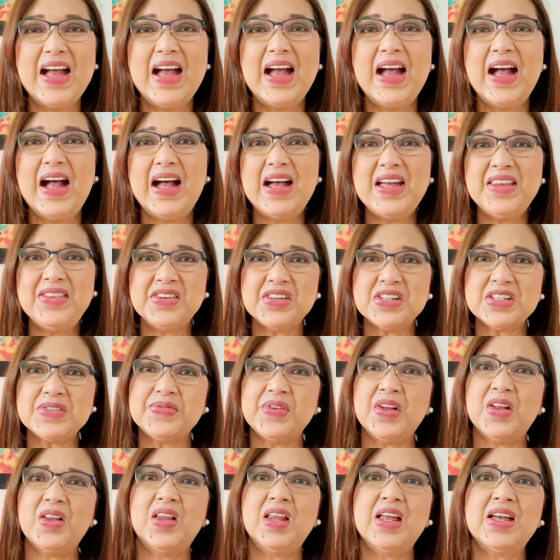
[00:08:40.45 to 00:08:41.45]

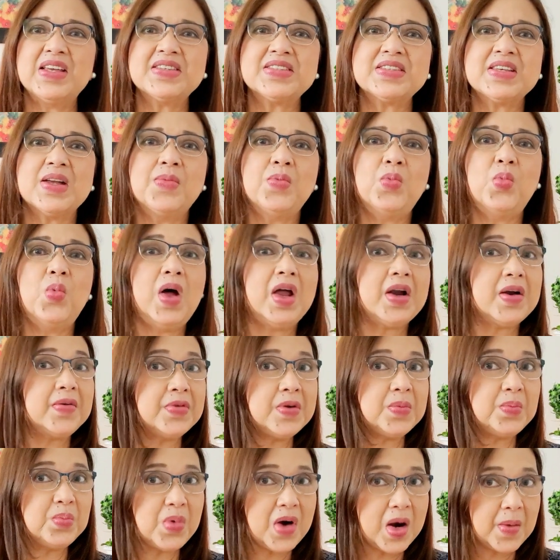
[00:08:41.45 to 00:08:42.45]
Huntersville has some
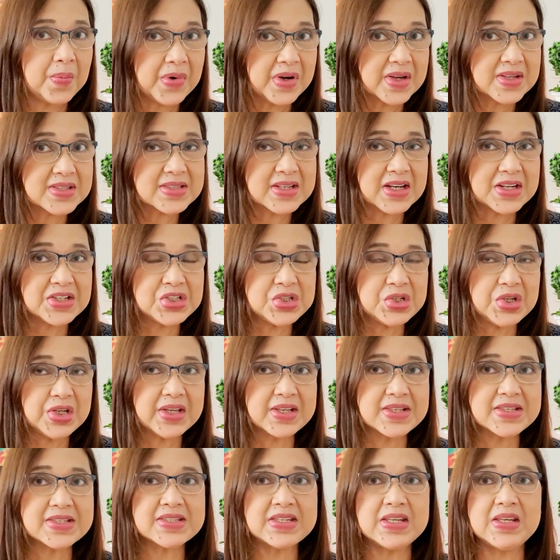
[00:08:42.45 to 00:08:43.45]
waterfront properties as you
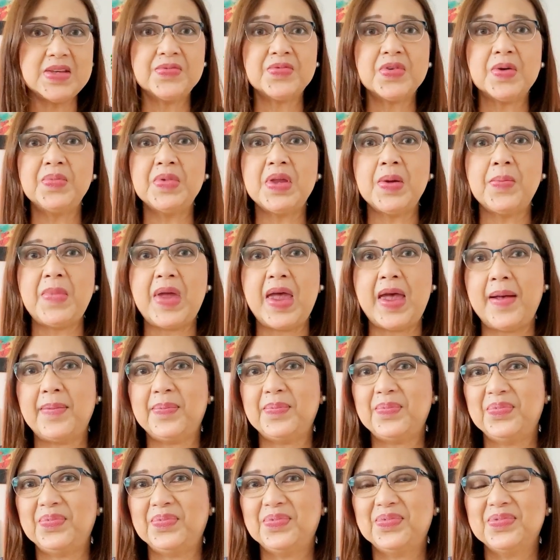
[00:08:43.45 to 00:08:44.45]
can see from the map.
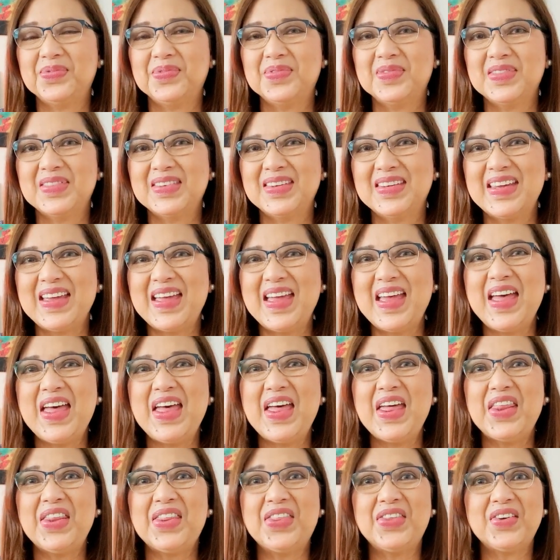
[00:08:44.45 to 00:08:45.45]

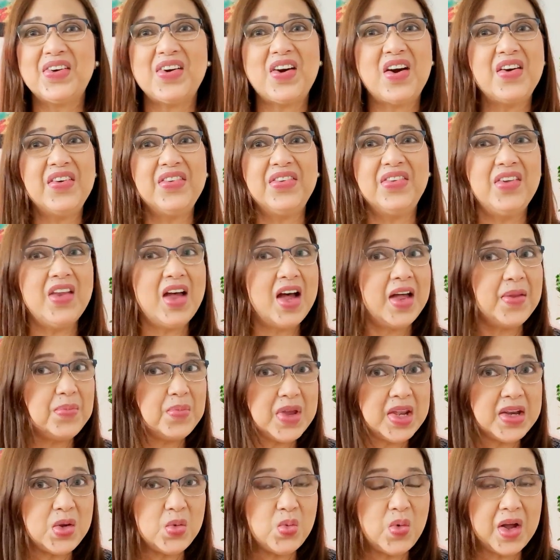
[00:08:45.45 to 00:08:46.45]
There are not
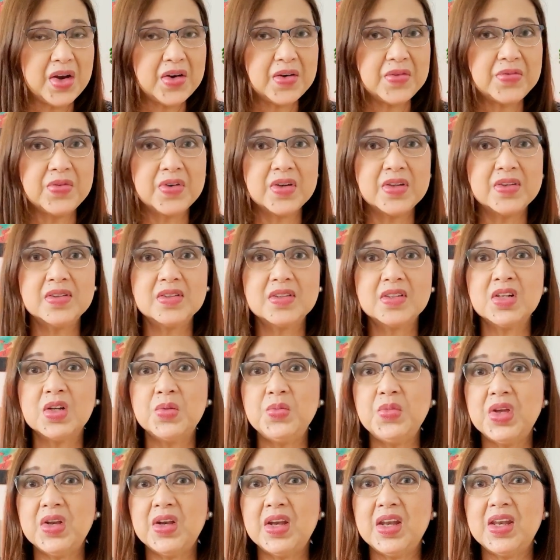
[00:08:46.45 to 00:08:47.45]
many waterfront
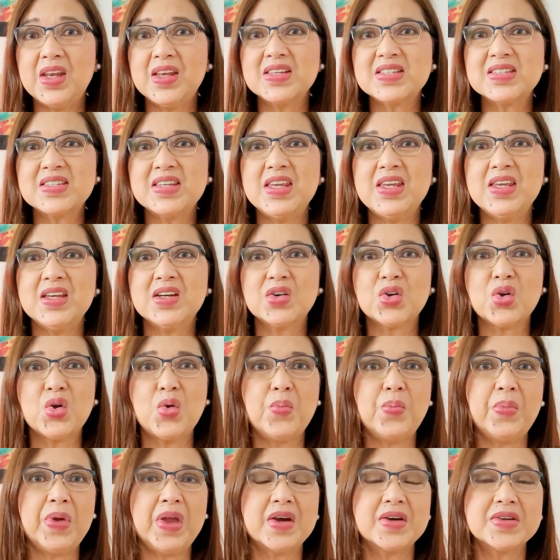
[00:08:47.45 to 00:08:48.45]
communities here
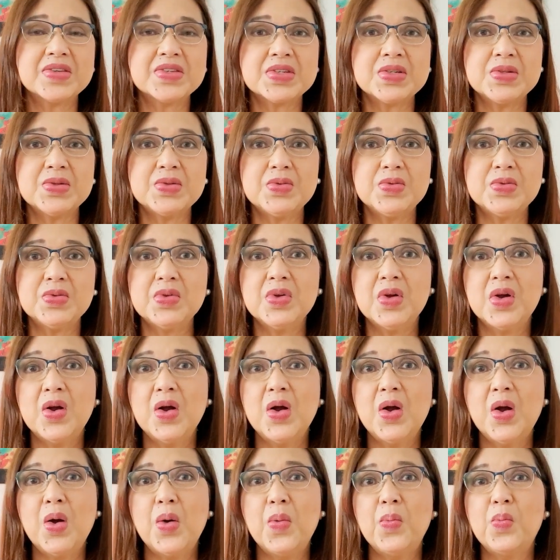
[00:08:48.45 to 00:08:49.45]
compared to
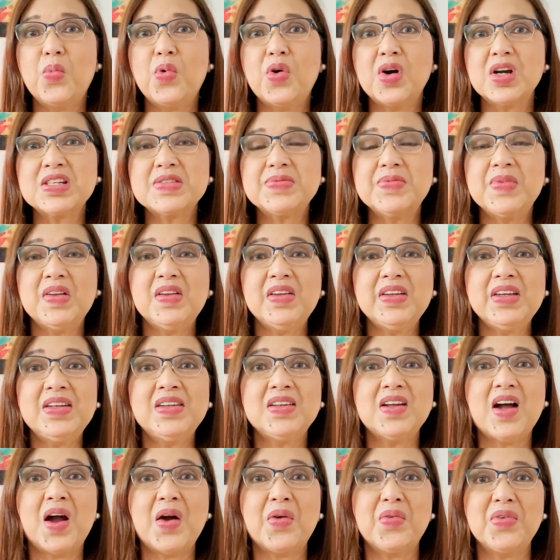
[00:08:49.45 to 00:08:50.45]
Mooresville
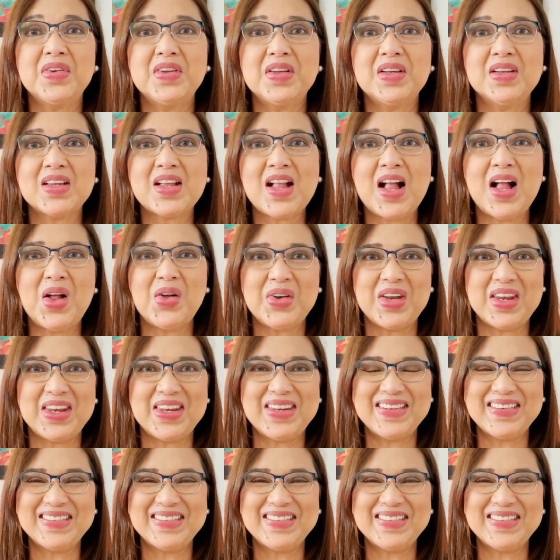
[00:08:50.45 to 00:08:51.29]
in Iredell County.